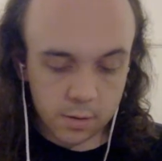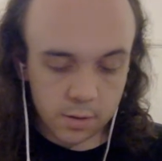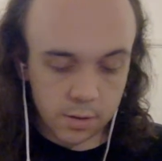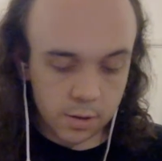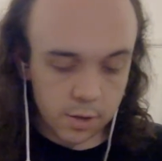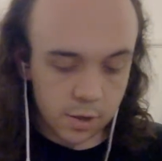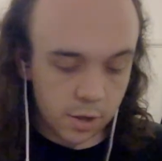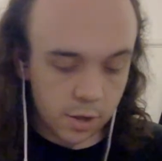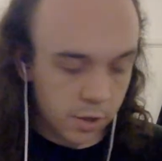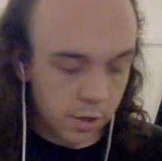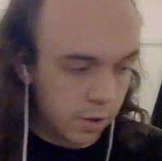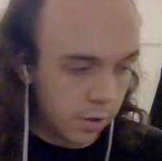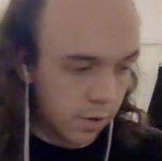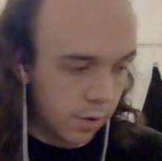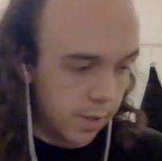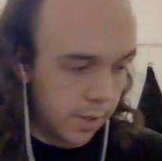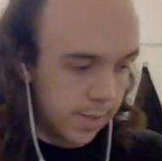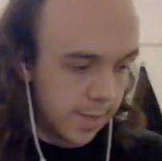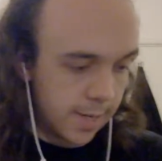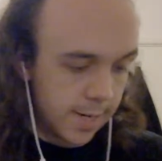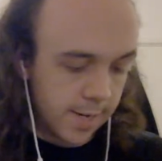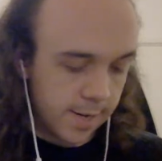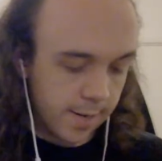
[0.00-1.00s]
Just got to
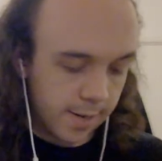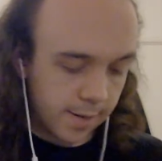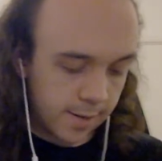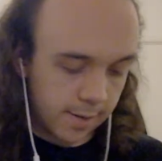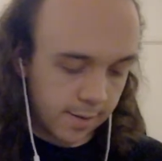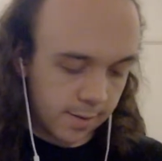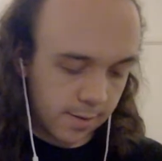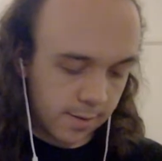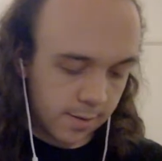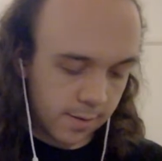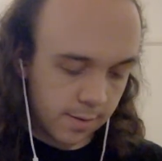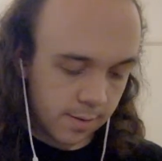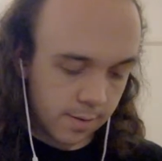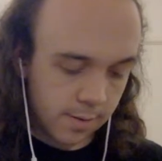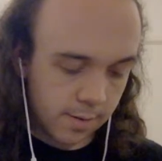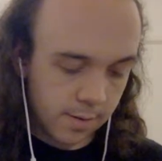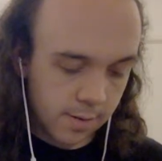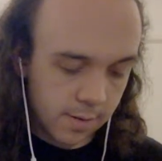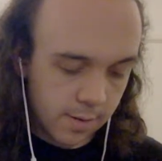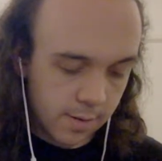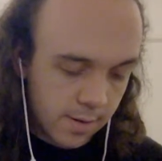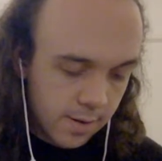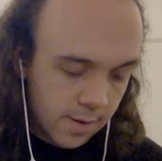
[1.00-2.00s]
take
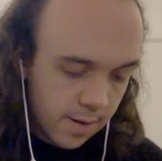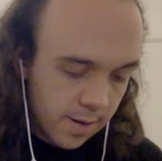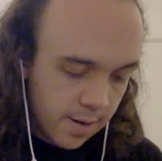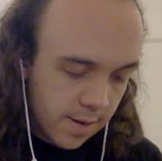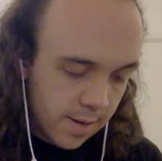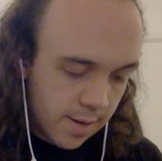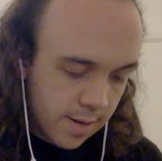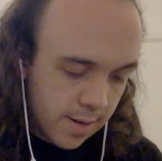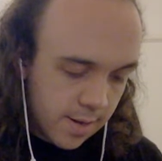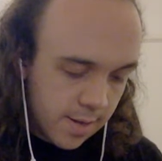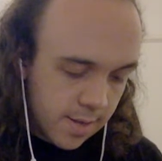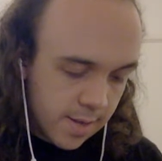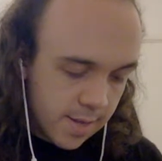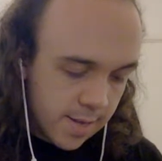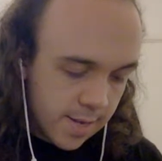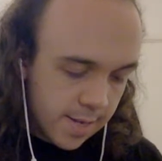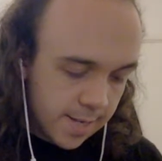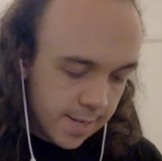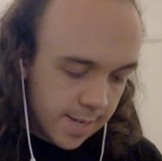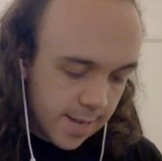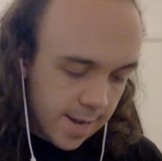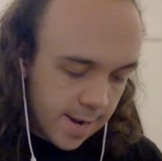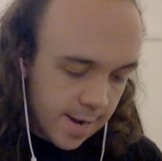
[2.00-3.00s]

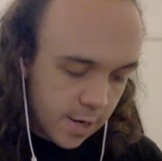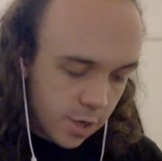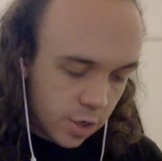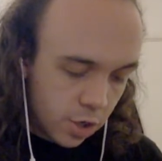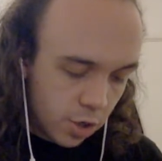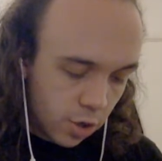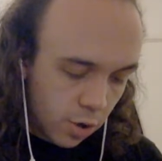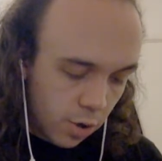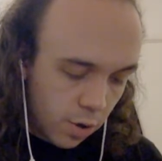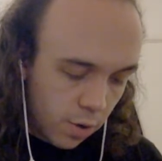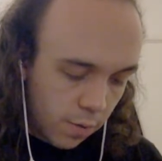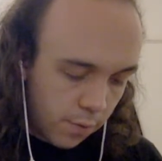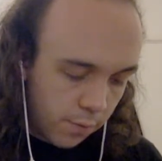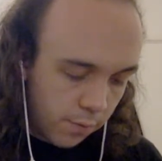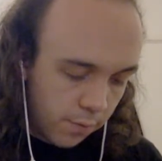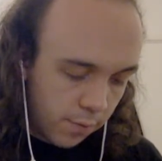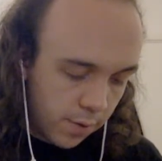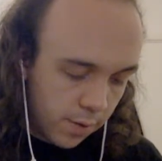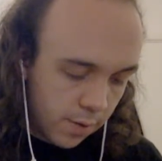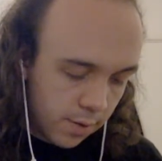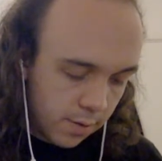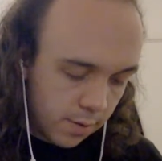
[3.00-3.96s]
this edge off